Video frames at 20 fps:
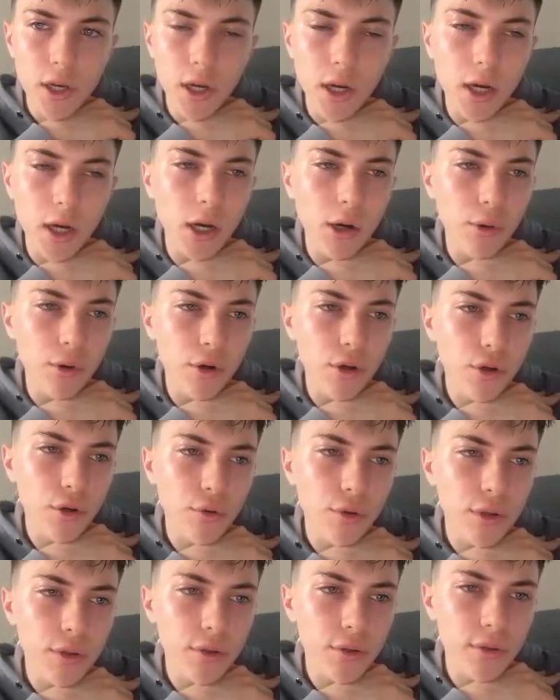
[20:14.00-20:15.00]
our
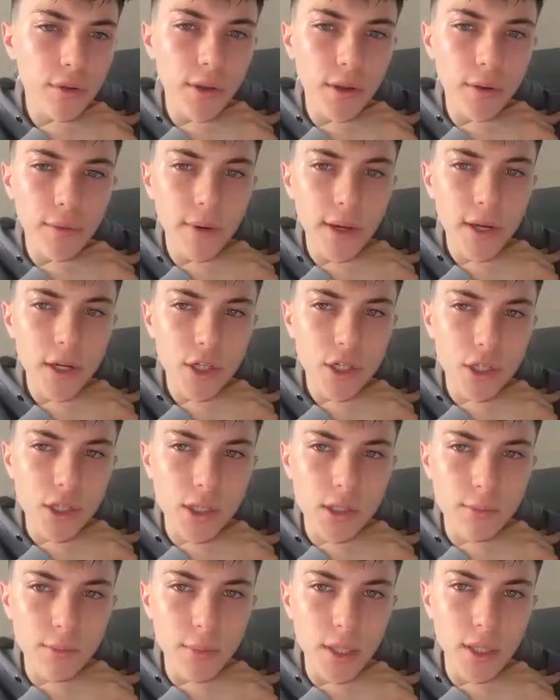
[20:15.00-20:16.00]
current direction
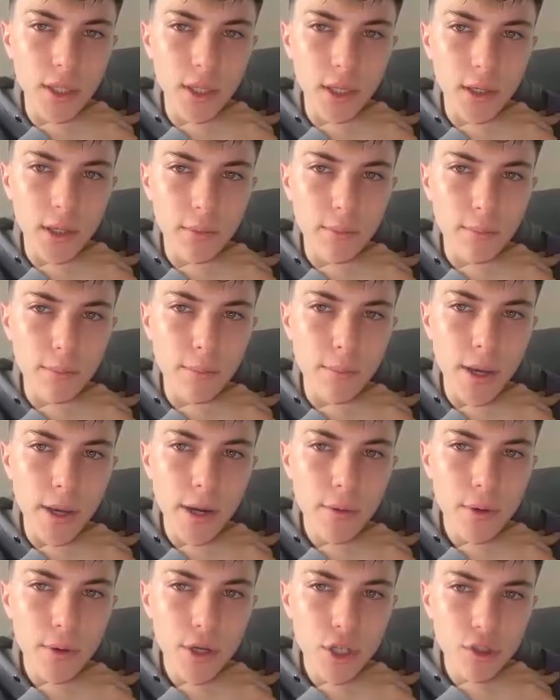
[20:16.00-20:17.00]
is being
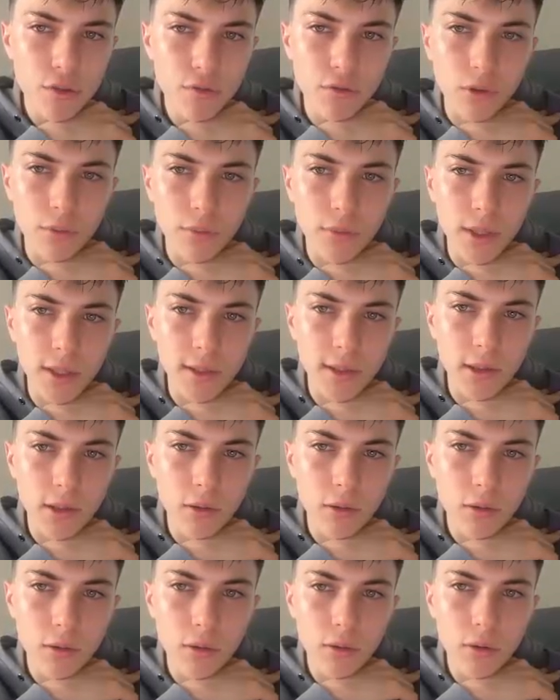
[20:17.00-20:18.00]
bearish from that
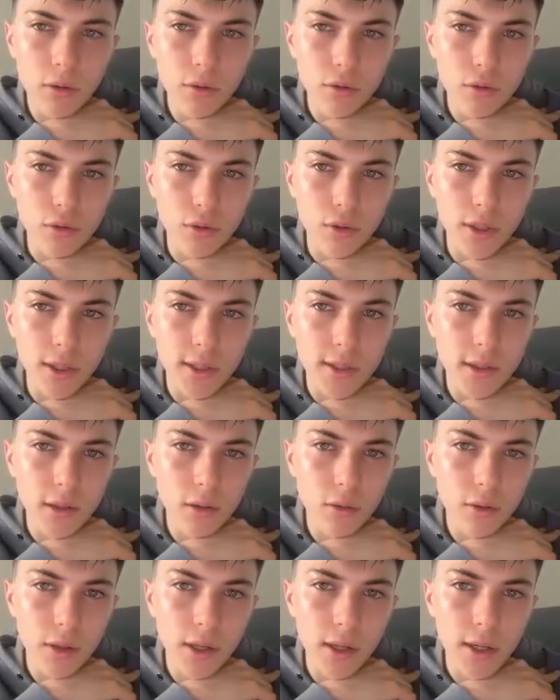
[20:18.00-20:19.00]
lower to that
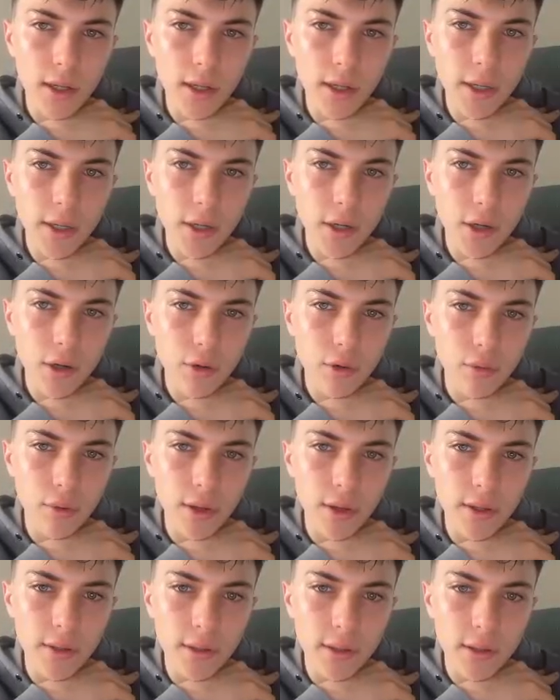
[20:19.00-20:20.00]
lower high,
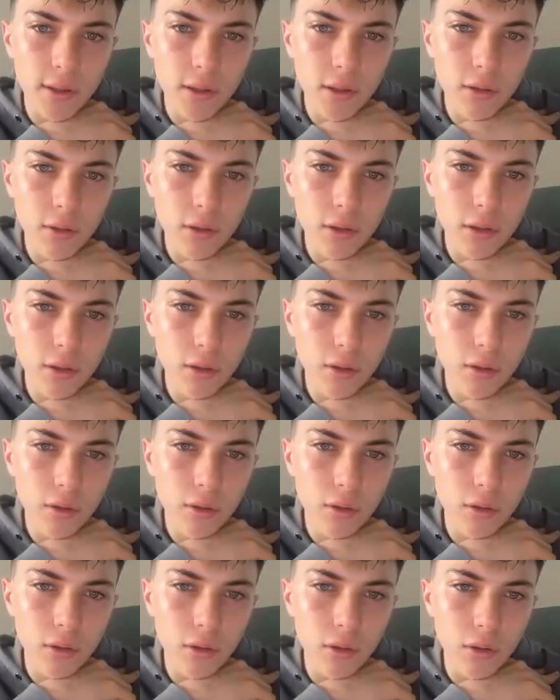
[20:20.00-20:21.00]
creating a lower low,
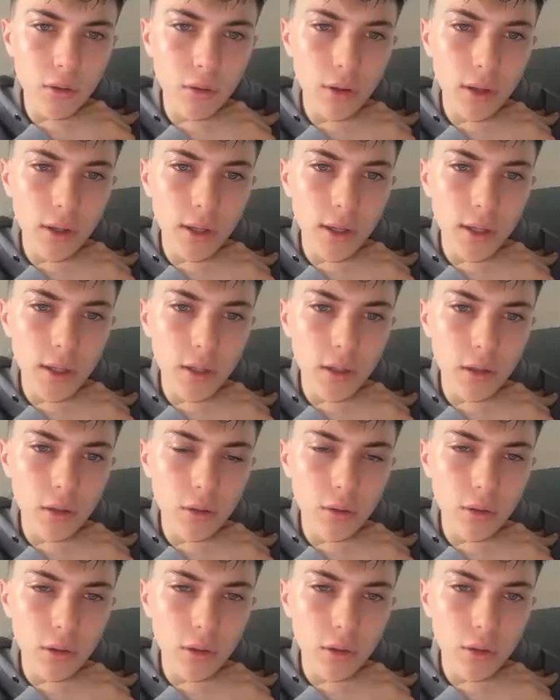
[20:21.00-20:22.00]
lower high,
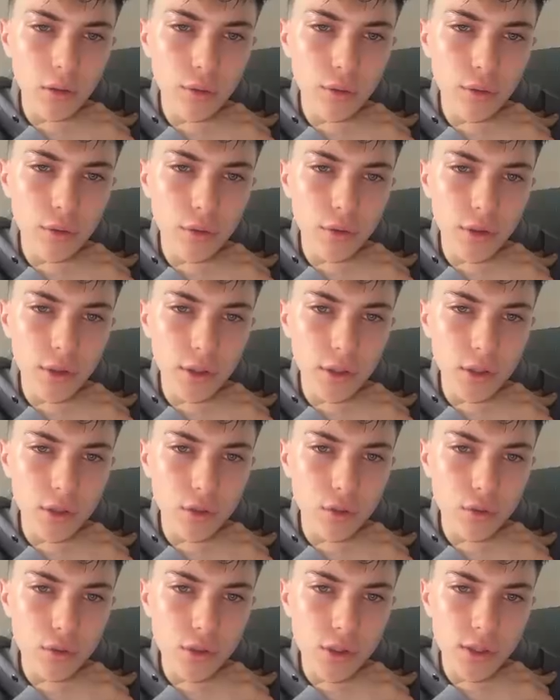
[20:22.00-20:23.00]
lower low,
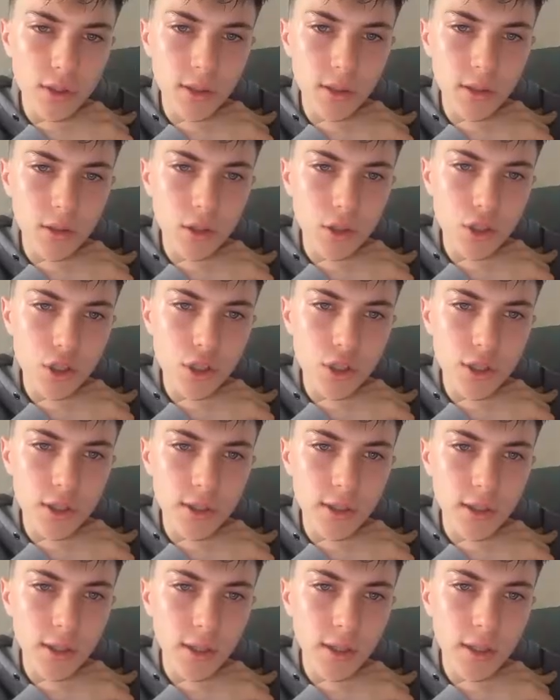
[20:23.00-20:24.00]
inducing that engineered
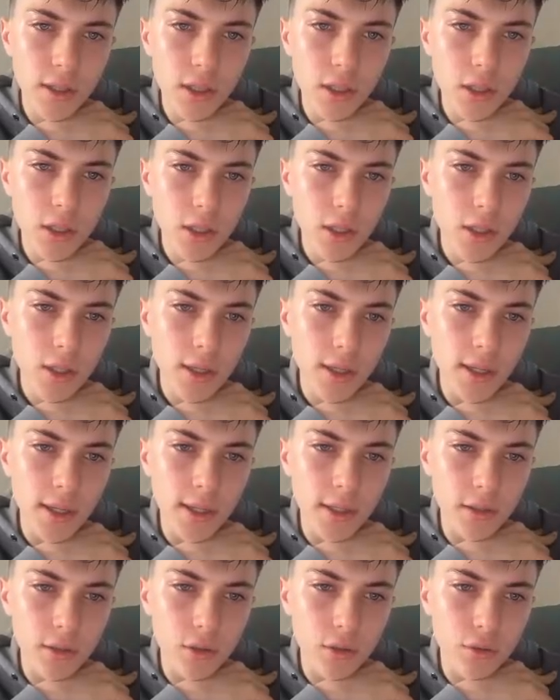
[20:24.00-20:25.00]
high,
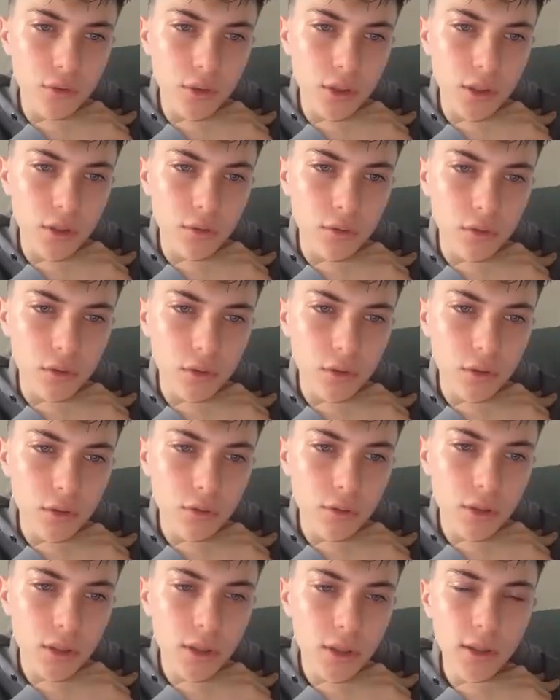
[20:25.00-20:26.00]
and continuing
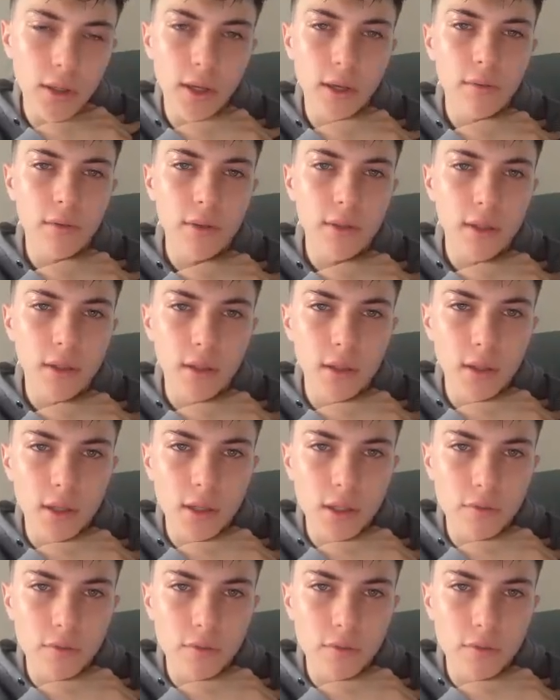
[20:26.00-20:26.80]
lower, having that nice